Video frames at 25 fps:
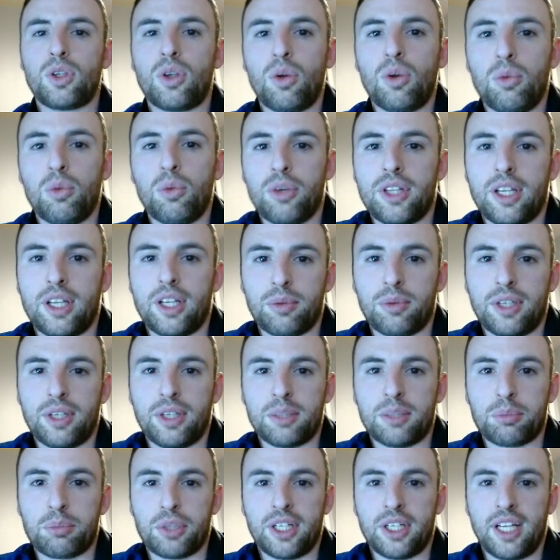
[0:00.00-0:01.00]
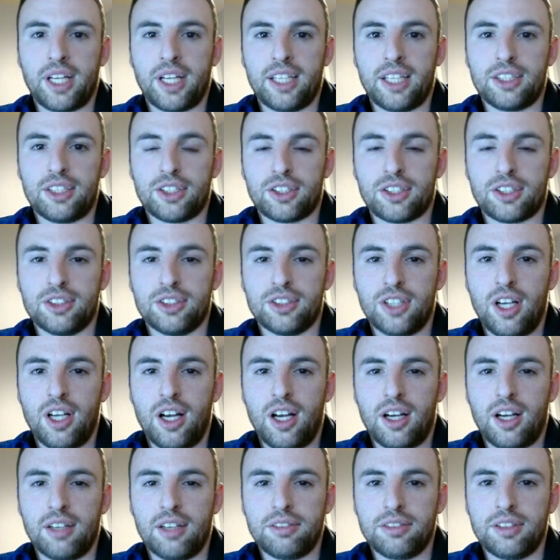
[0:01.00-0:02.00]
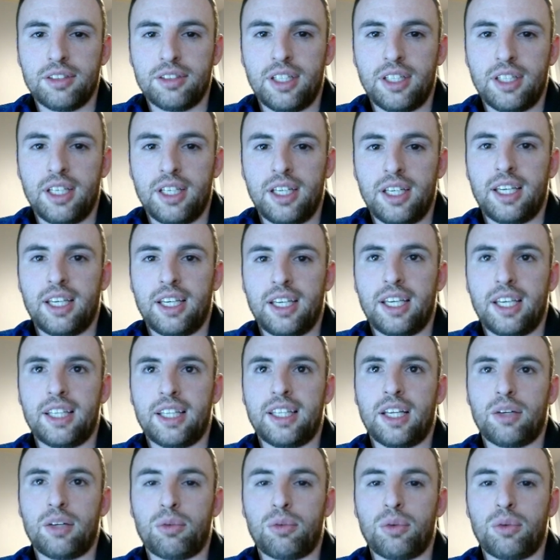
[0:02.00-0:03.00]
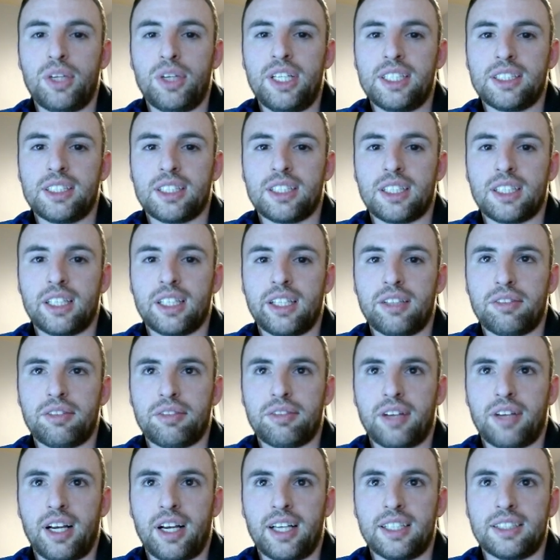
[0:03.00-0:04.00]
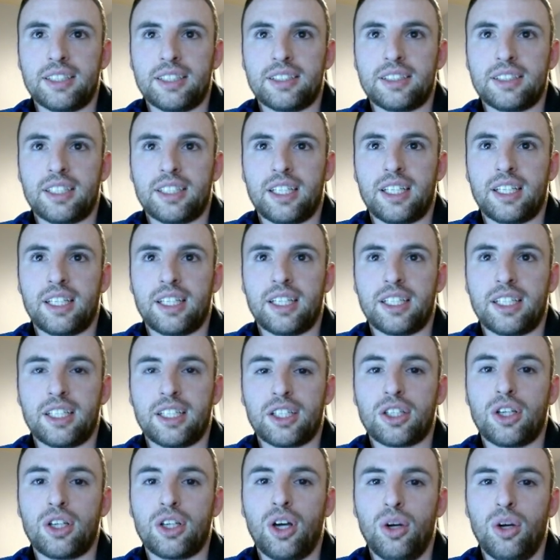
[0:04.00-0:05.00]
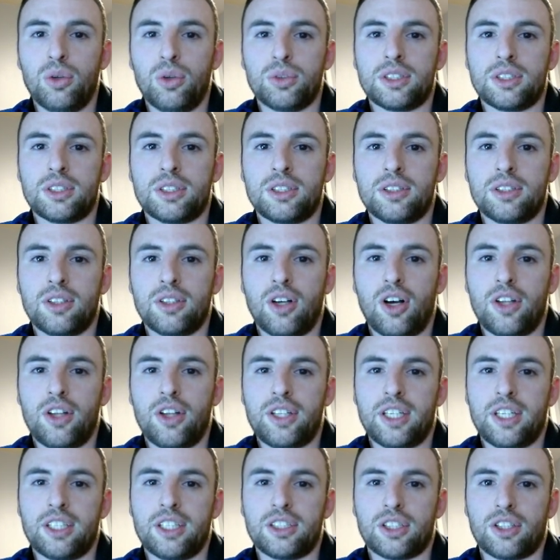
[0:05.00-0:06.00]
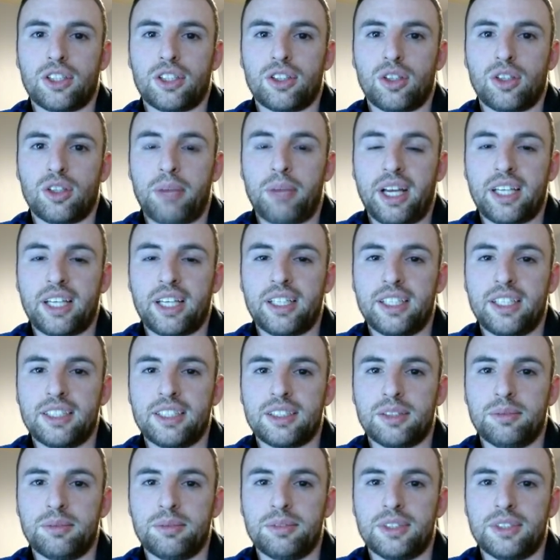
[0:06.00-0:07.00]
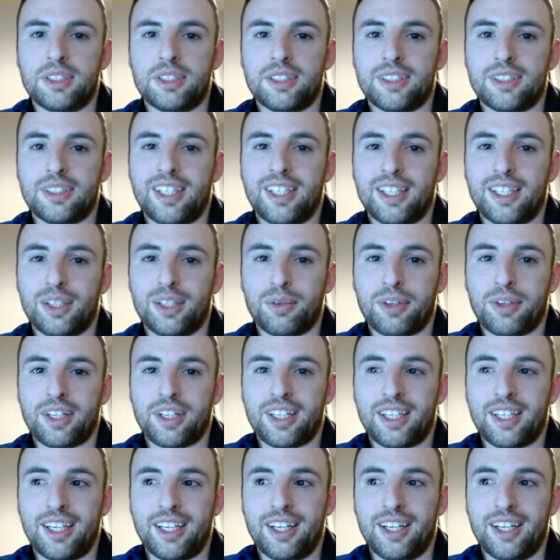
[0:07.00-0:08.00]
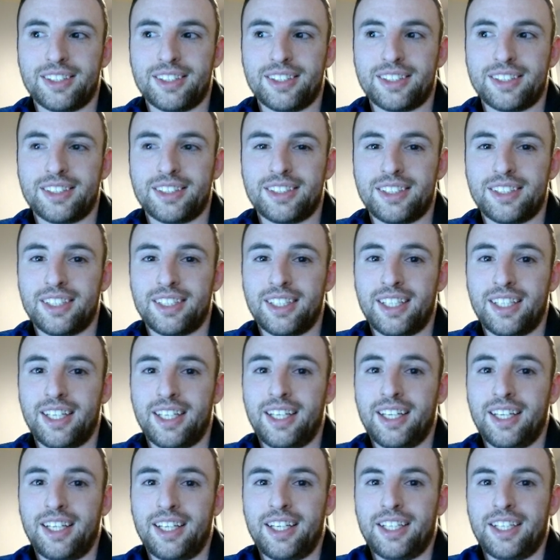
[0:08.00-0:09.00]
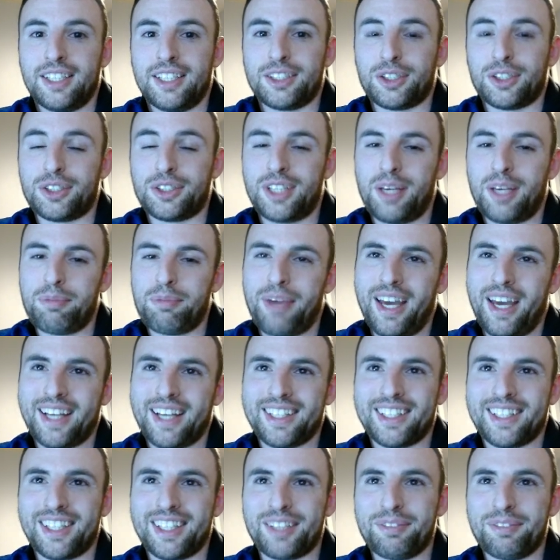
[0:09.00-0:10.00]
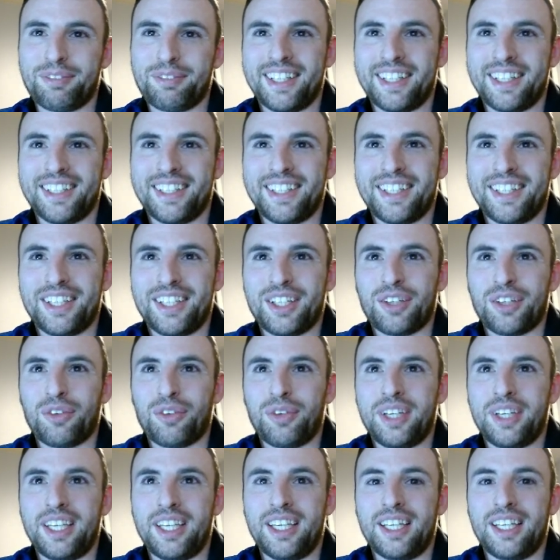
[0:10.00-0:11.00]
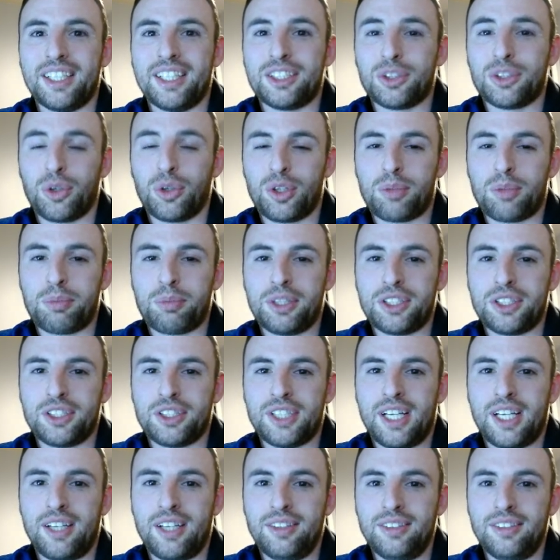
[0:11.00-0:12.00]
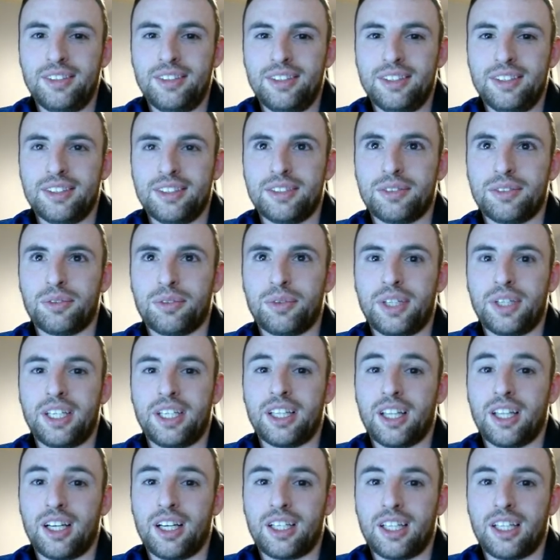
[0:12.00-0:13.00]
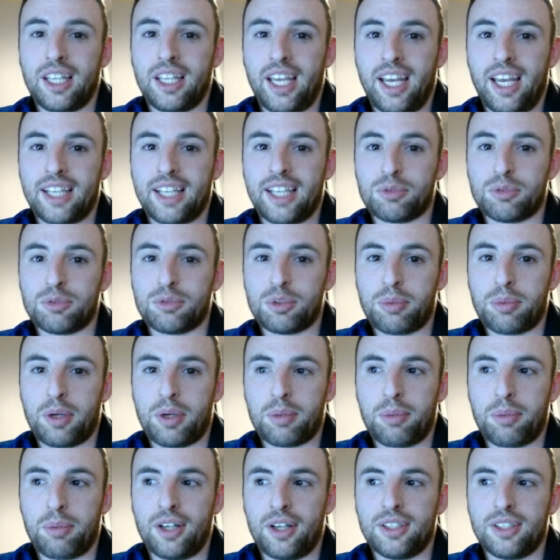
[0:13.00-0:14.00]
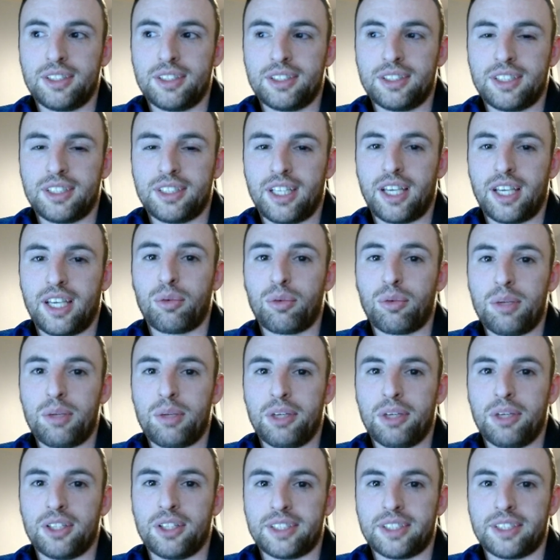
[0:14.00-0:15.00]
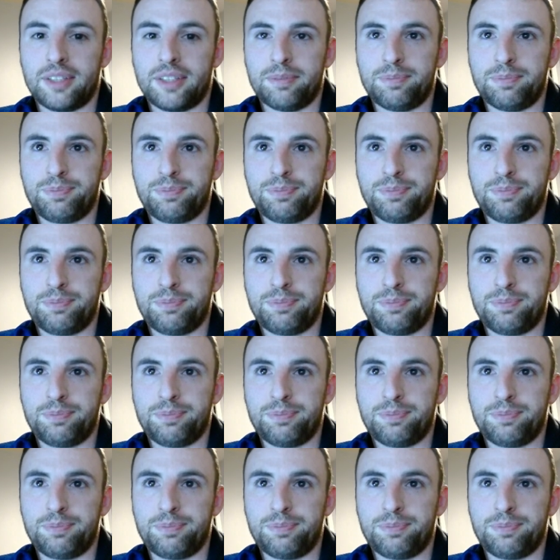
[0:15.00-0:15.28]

Well, then when the print head turns off, it then re-solidifies and coats all the internal mechanisms and the working gears. So set back a little bit, we tore the printer down, we luckily had some spare parts and rebuilt it.